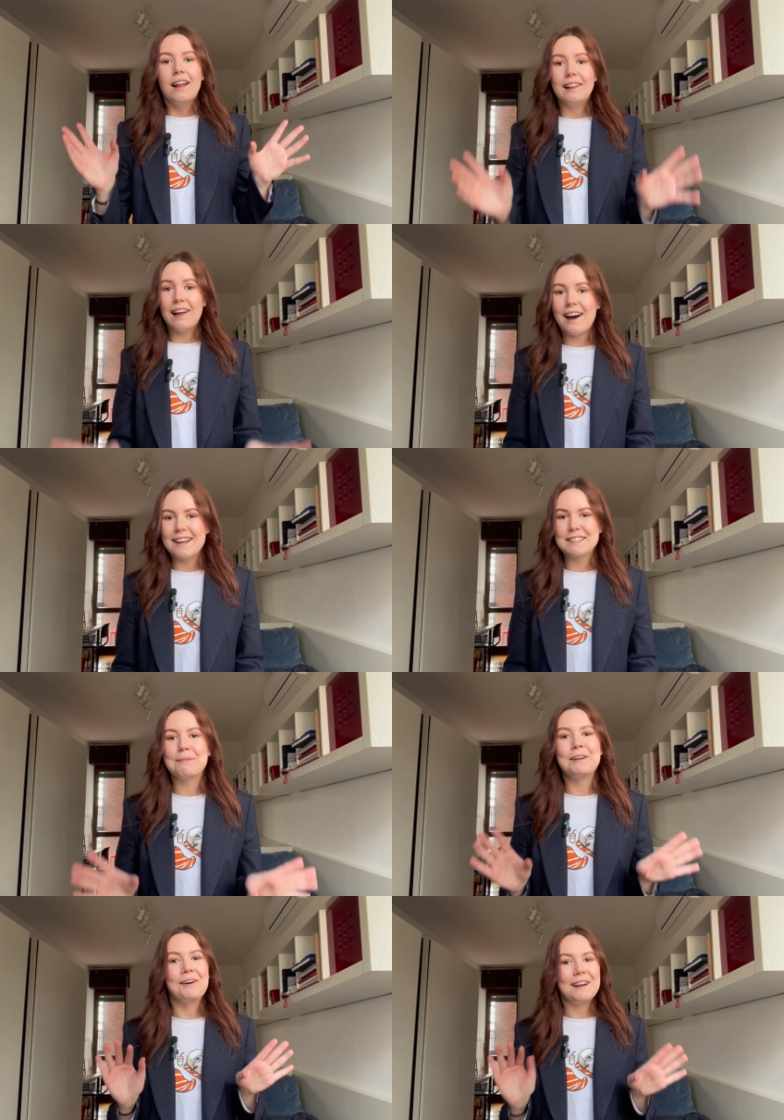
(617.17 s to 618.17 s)
Last
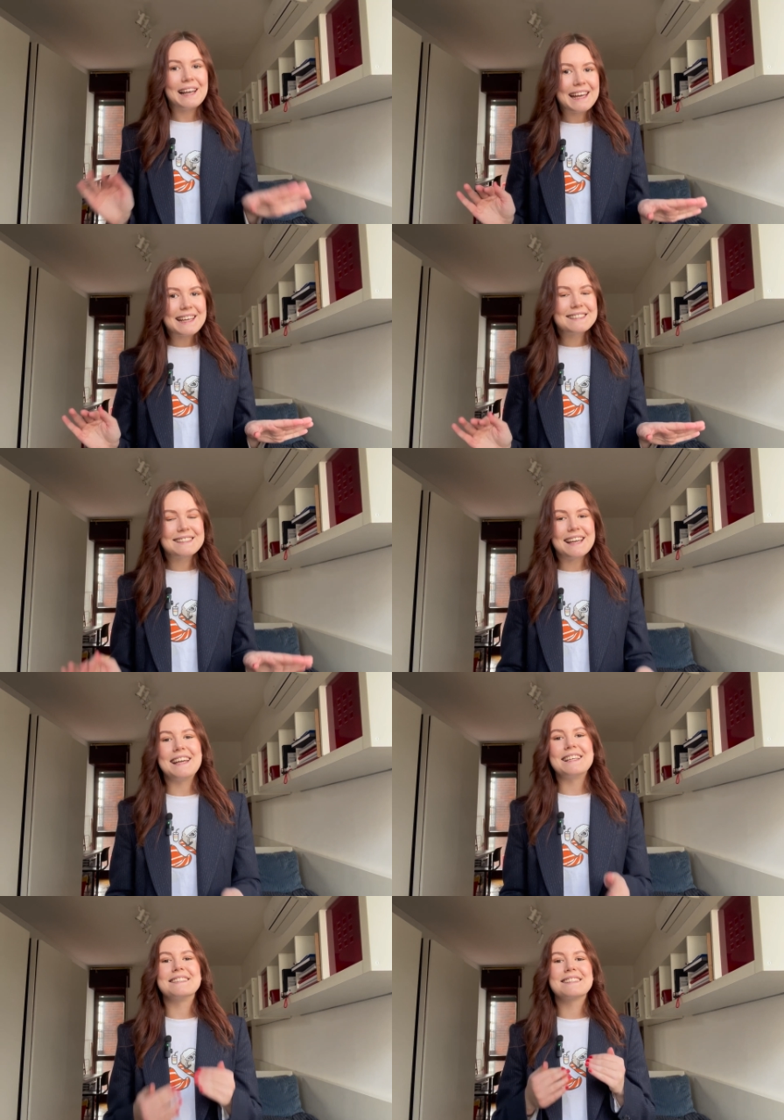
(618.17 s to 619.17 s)
but not least
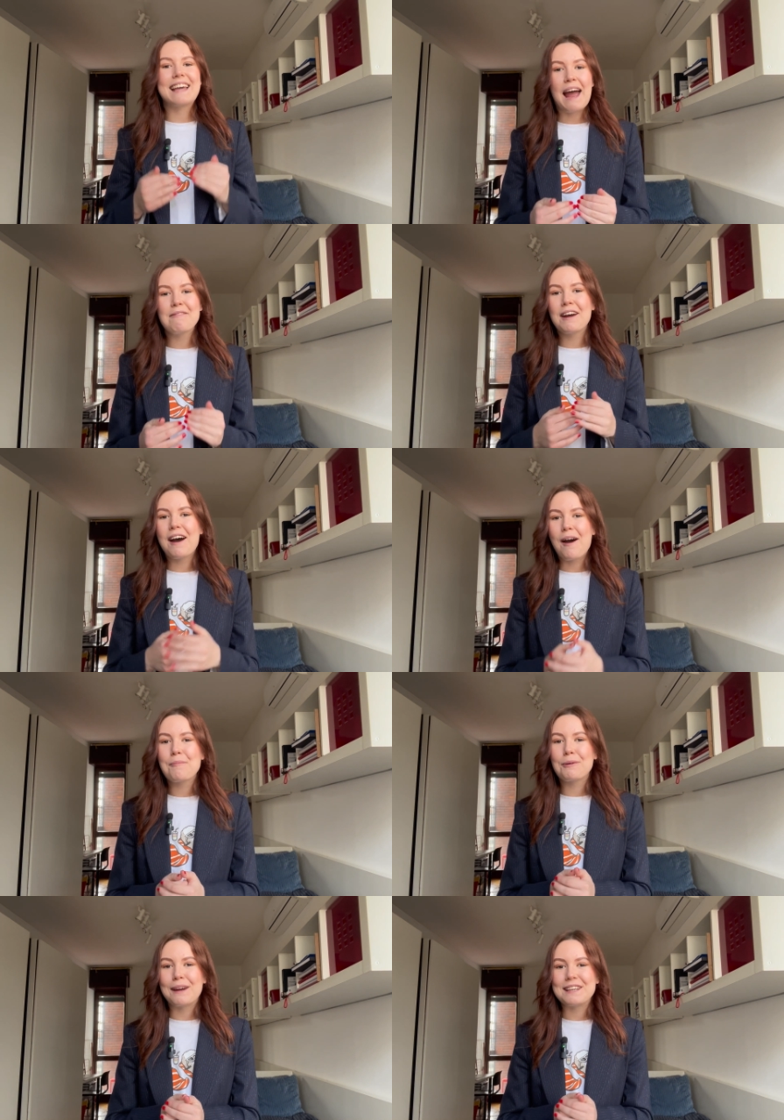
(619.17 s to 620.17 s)
is camera
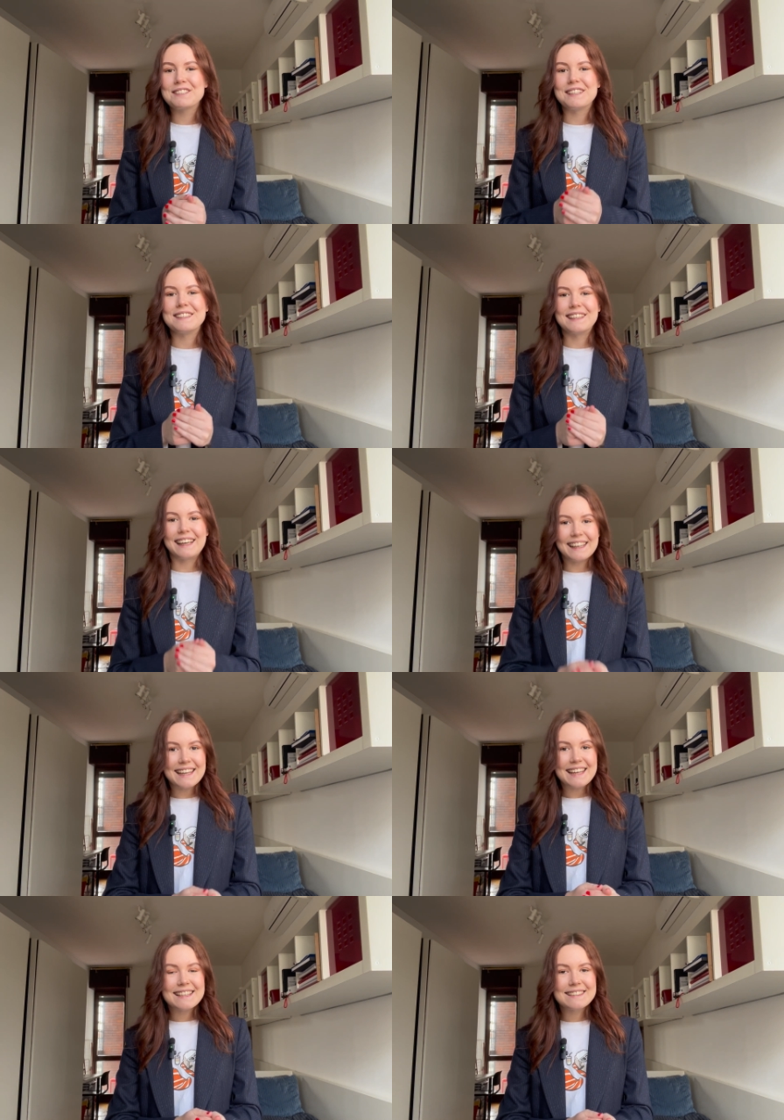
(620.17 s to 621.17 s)
operation
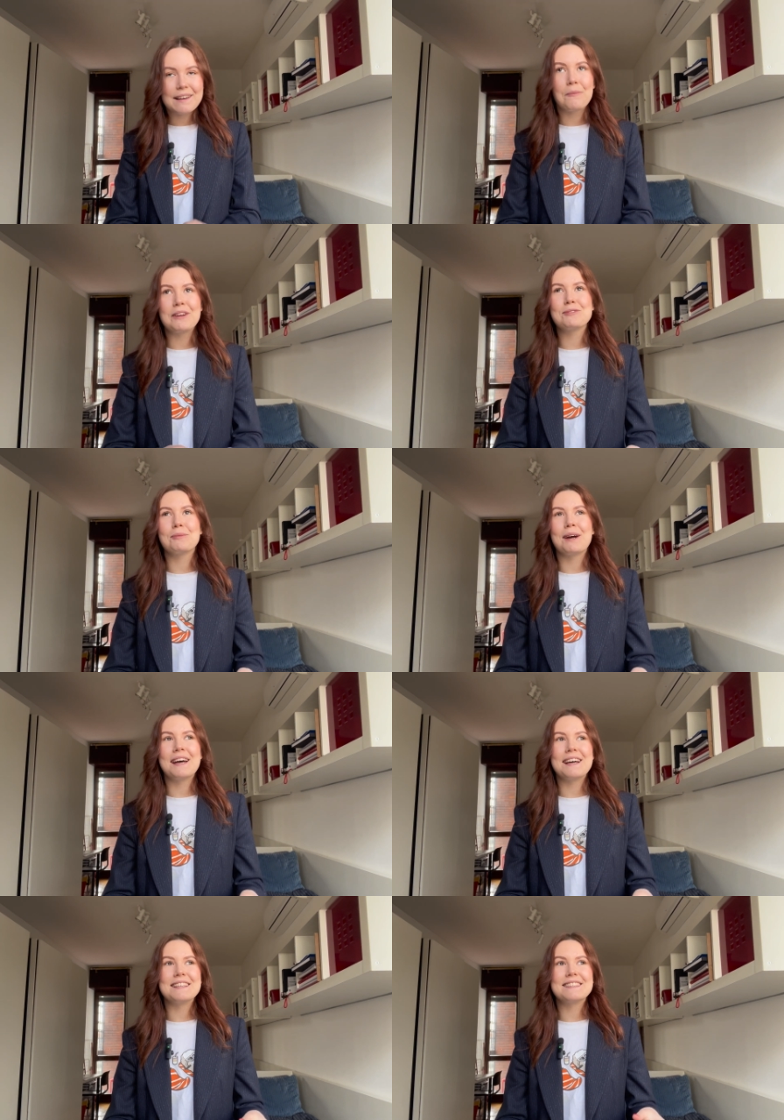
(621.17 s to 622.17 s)
techniques, which
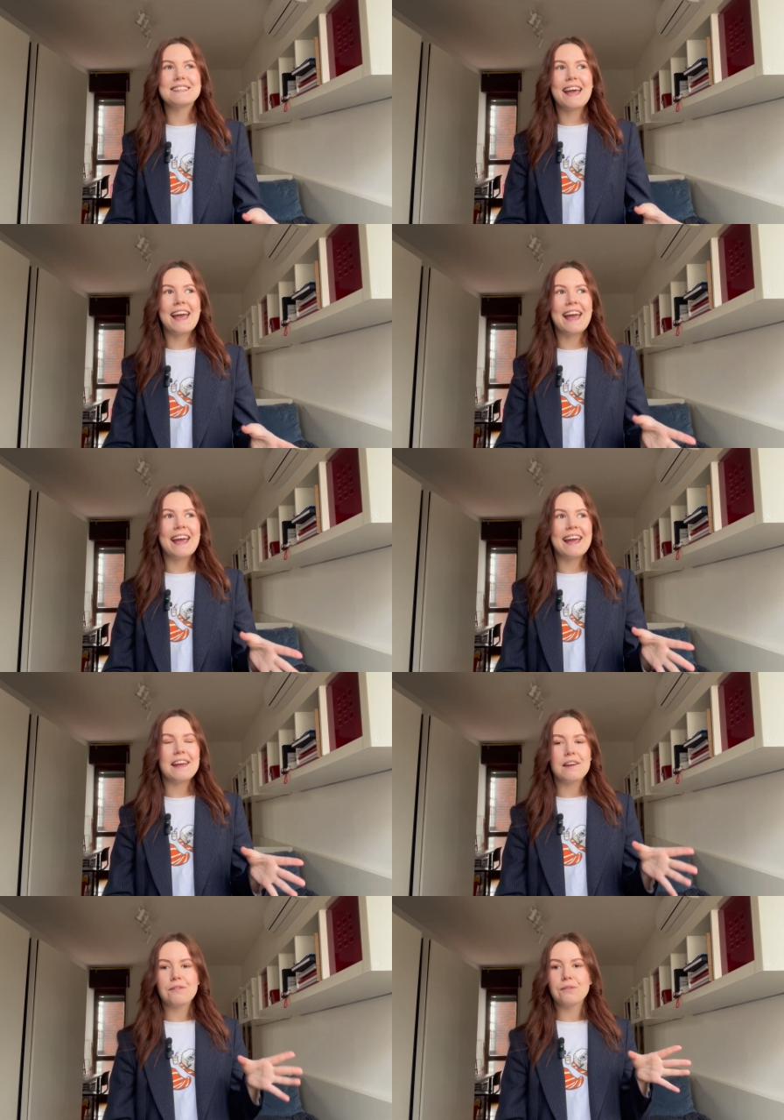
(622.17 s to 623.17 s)
was
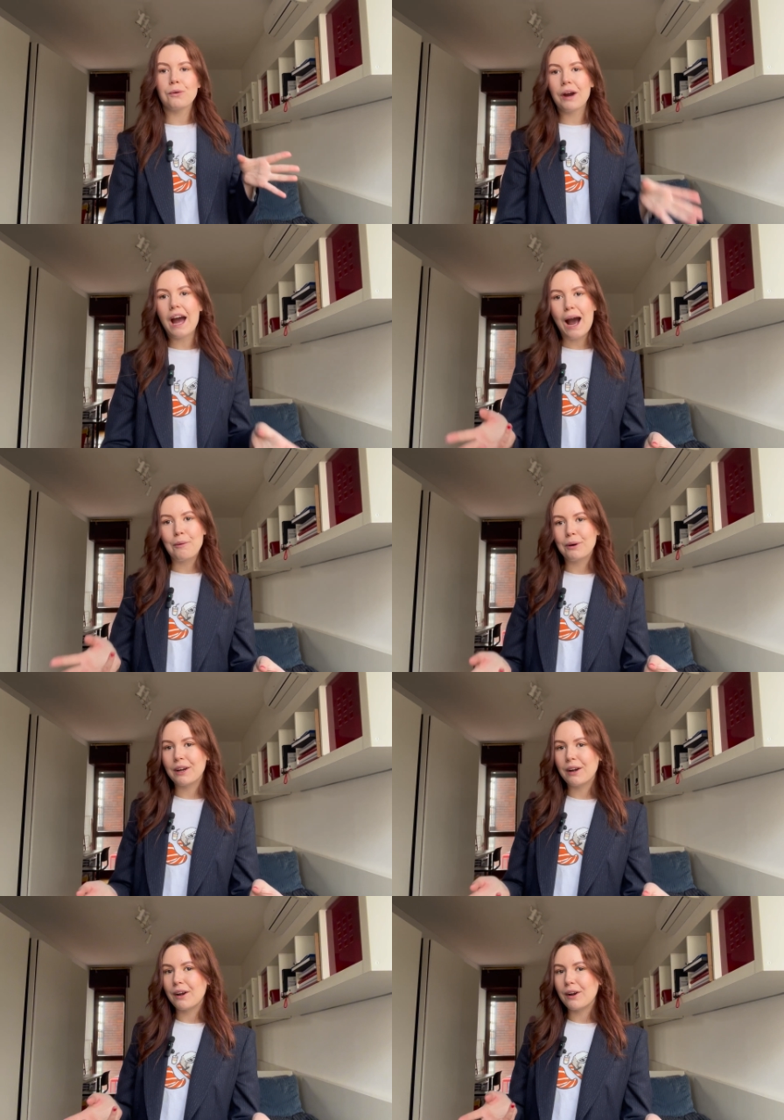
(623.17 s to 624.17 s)
a
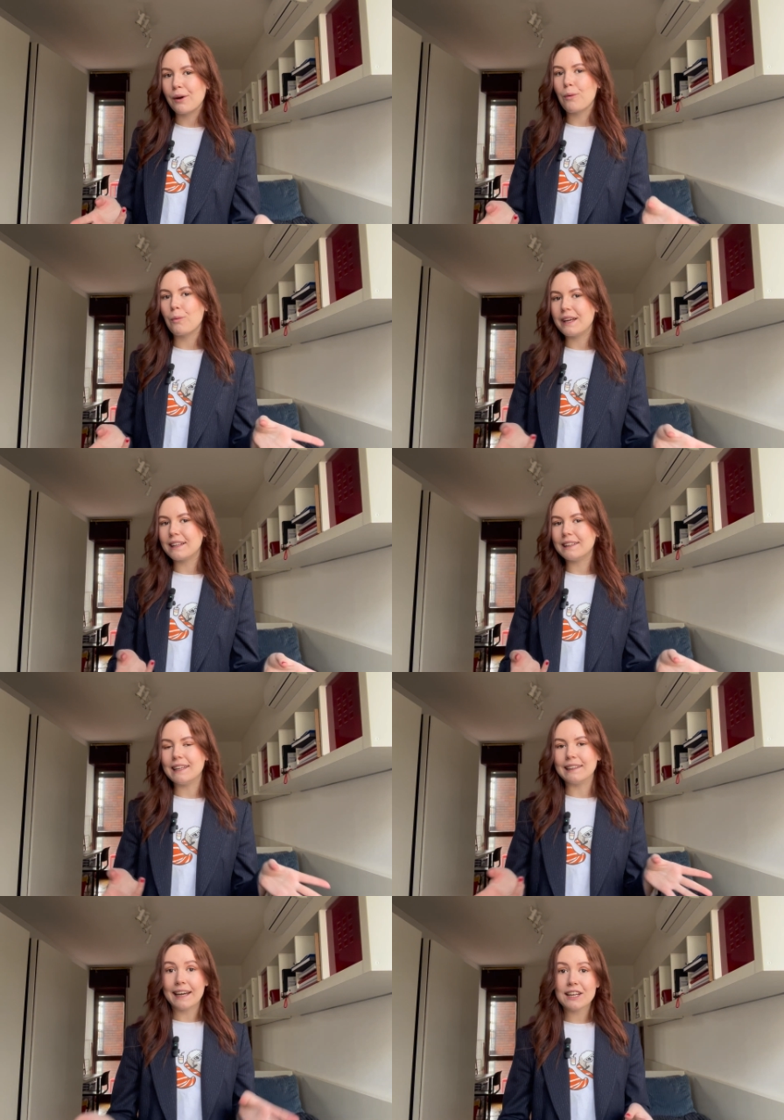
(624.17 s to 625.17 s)
4-hour
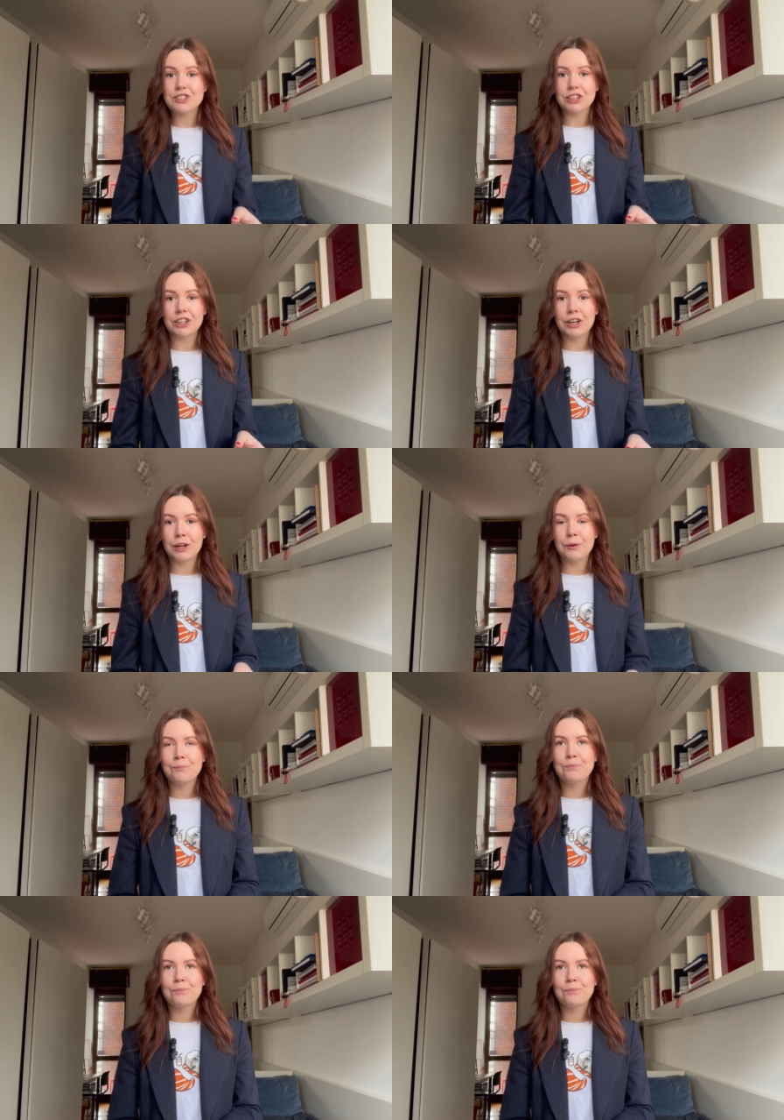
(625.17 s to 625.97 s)
weekly lecture.